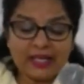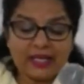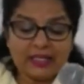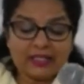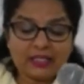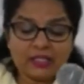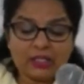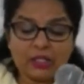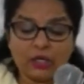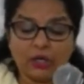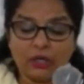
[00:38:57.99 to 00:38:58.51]

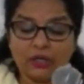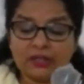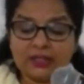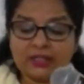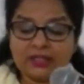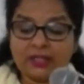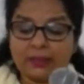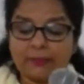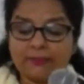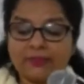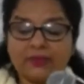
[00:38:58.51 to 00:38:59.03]
it's not
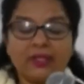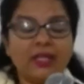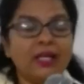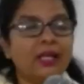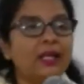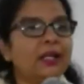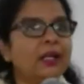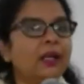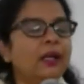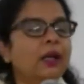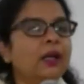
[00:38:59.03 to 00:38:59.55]

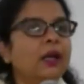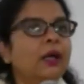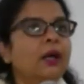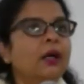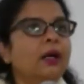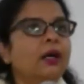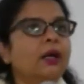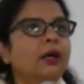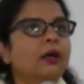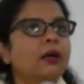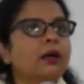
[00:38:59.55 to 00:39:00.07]
something
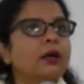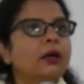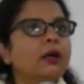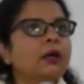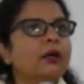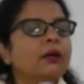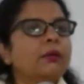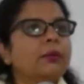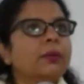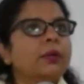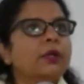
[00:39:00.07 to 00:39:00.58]

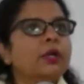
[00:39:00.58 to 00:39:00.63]
uh,